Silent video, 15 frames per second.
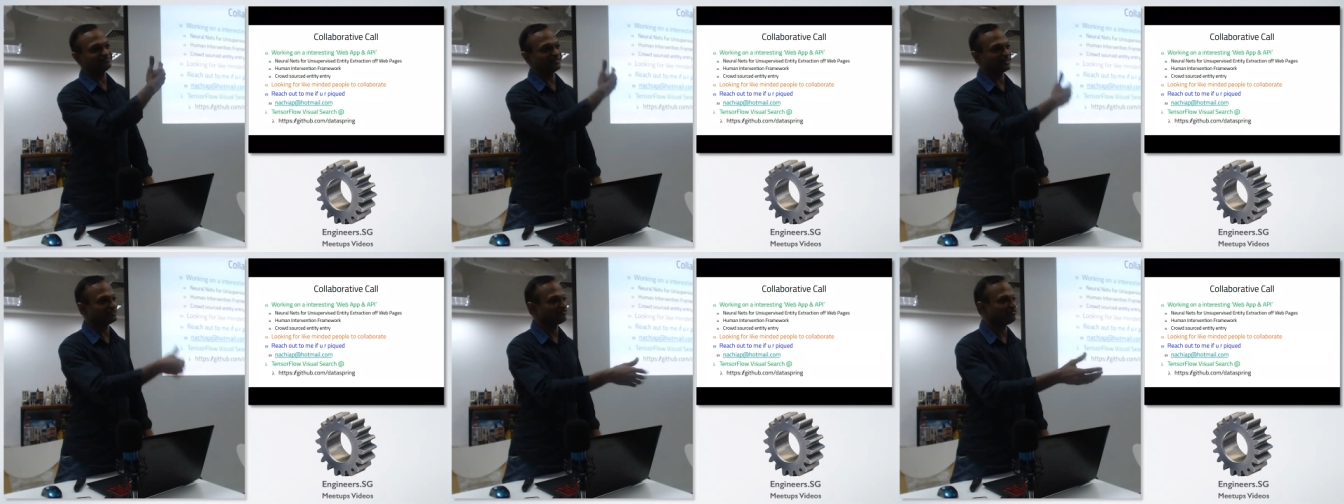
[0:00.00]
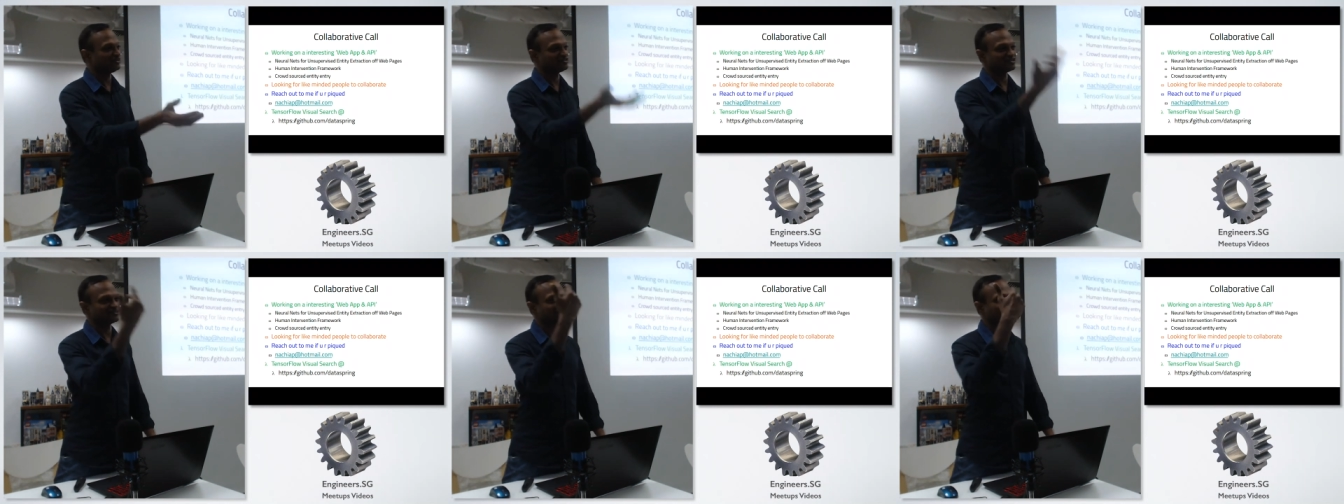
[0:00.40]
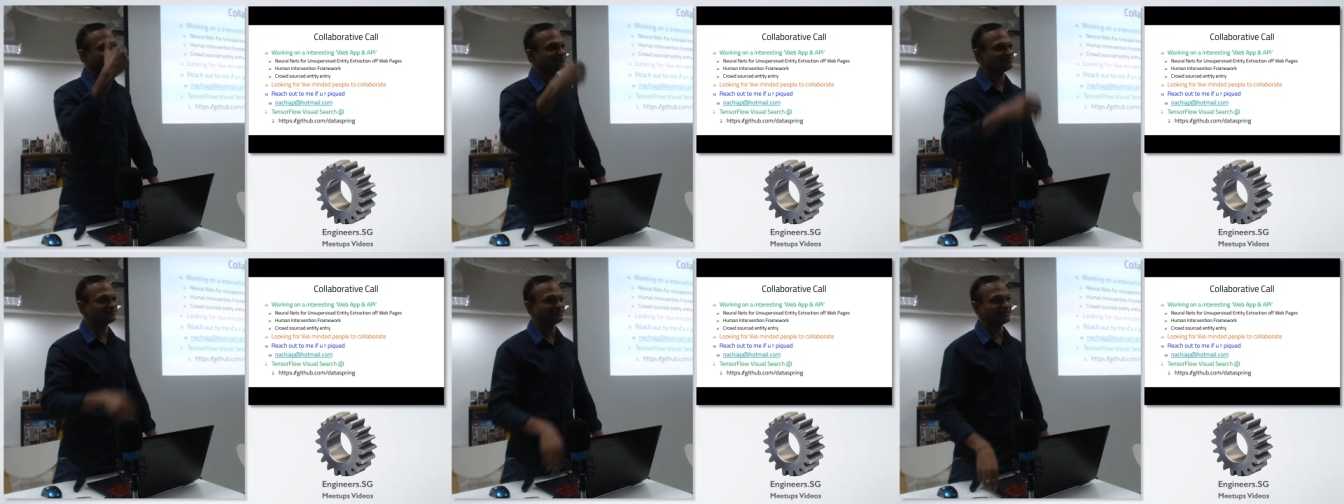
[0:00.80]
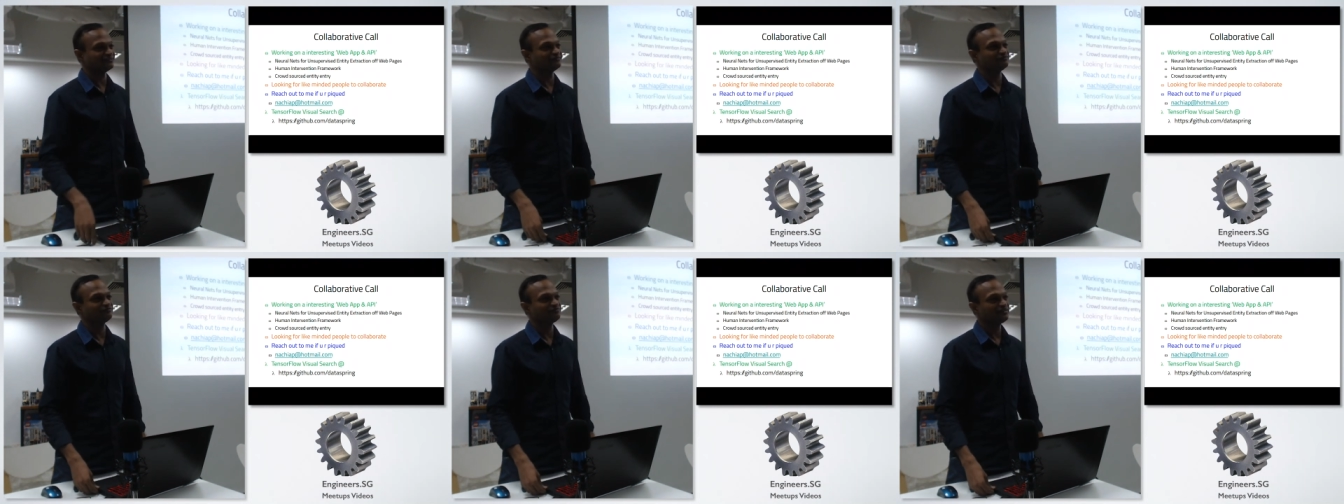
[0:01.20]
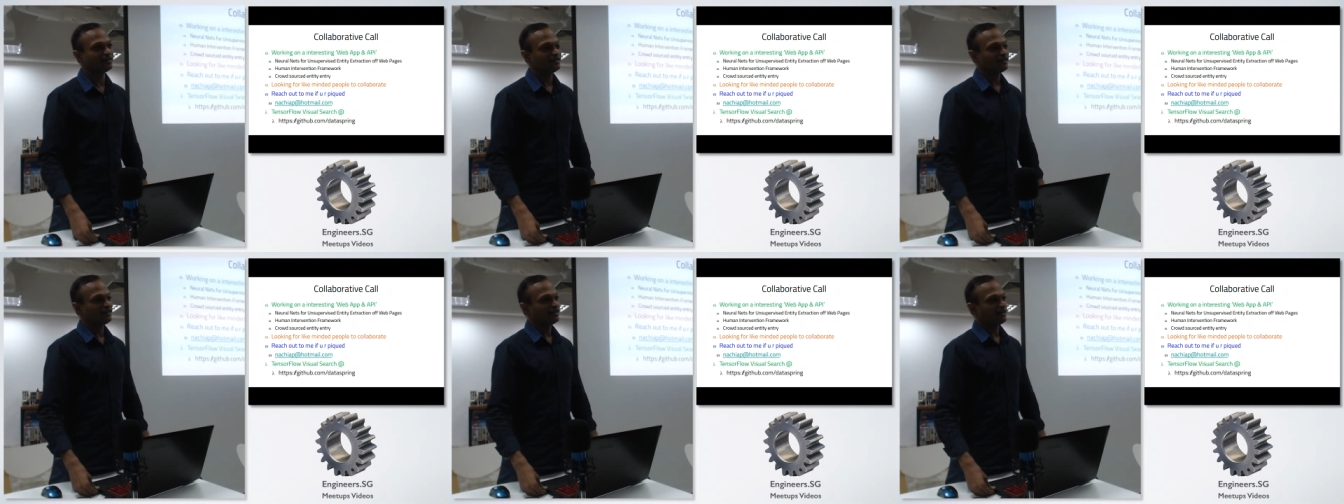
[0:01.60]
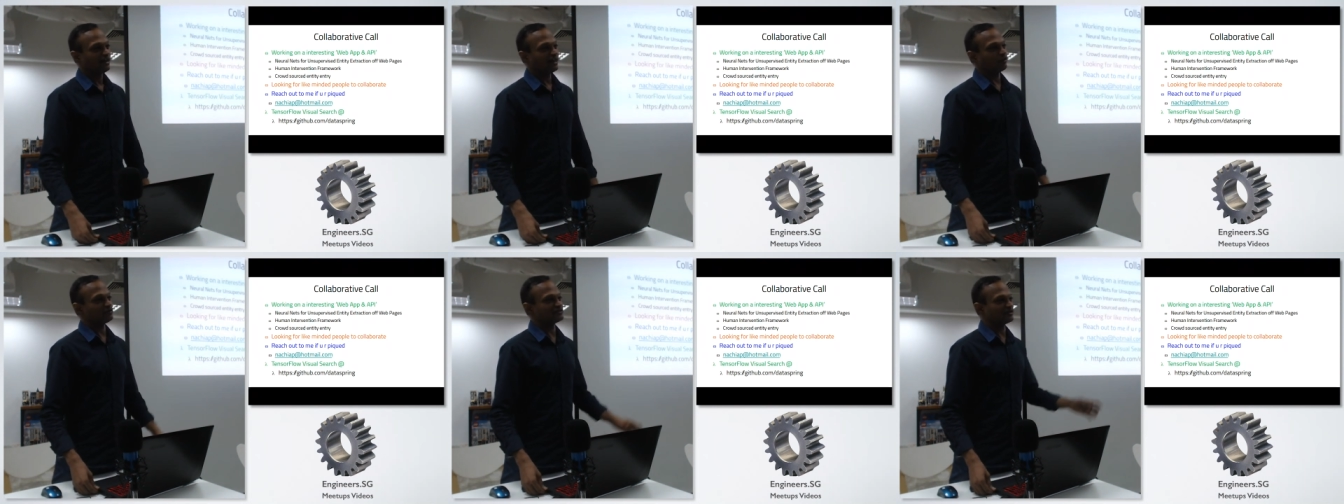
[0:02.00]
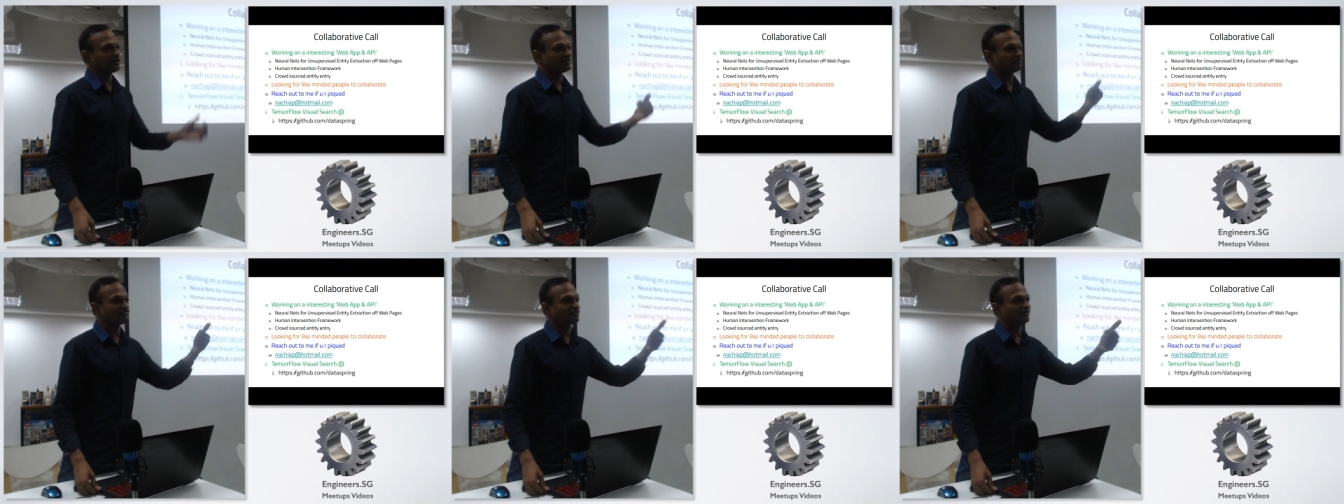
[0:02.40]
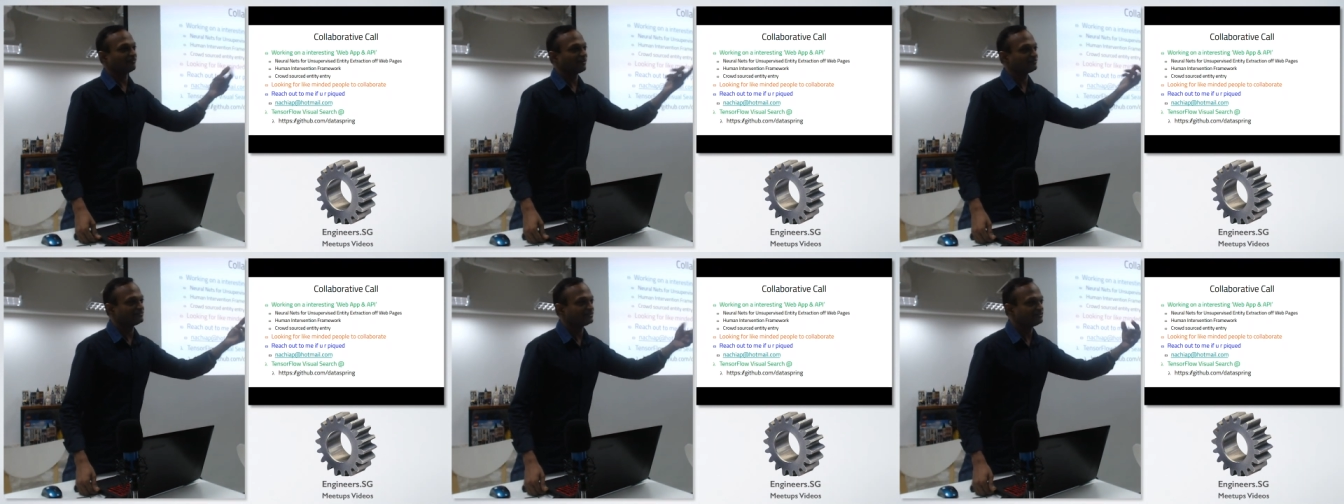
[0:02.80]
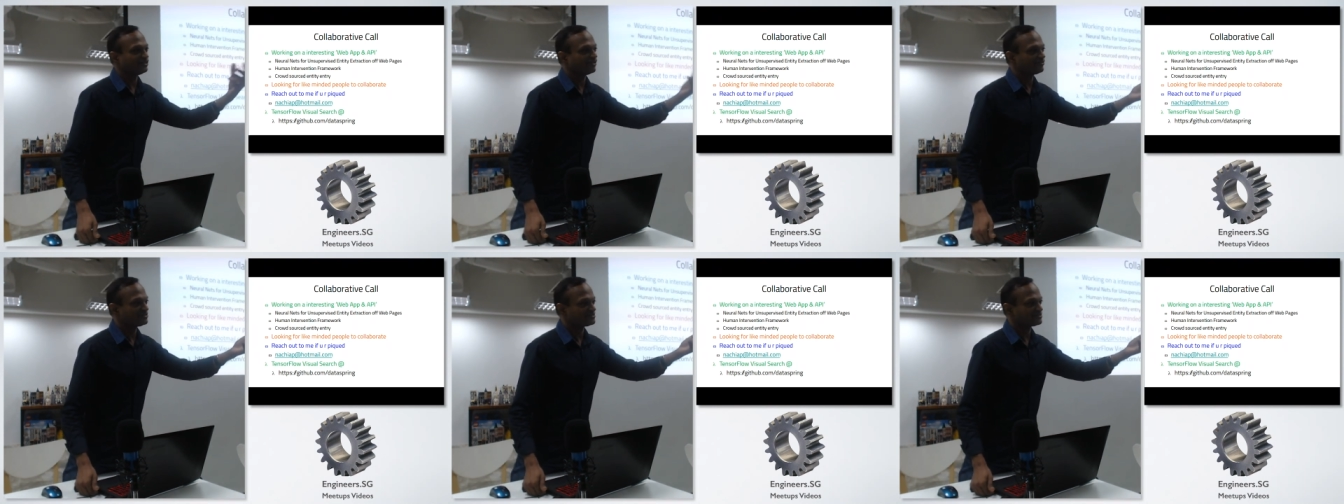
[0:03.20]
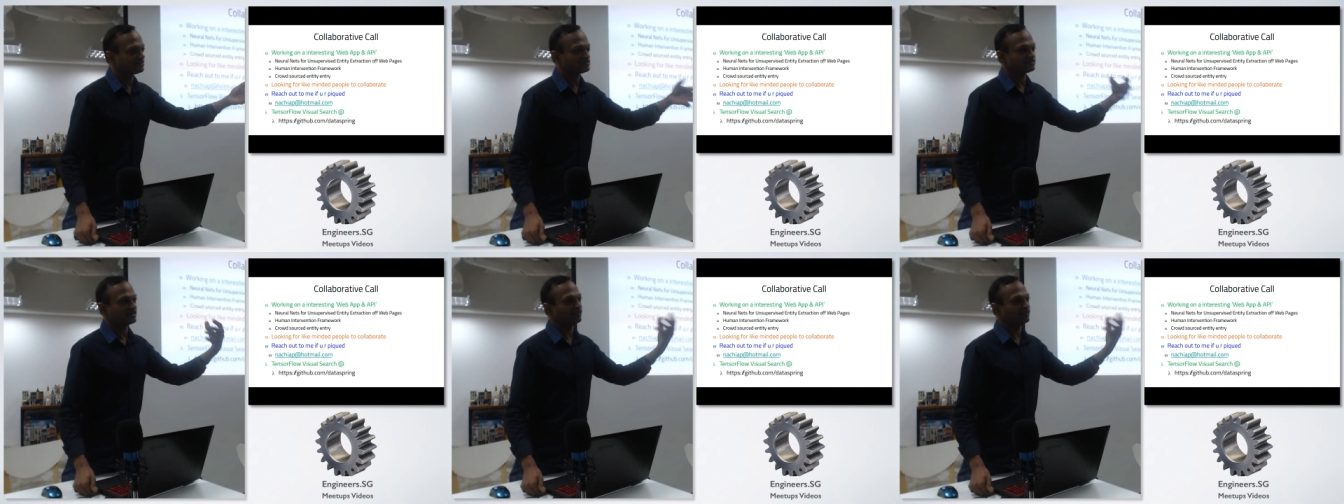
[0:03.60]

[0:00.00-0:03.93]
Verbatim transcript: get the features out, you're done. And also you have to figure out the nearest search,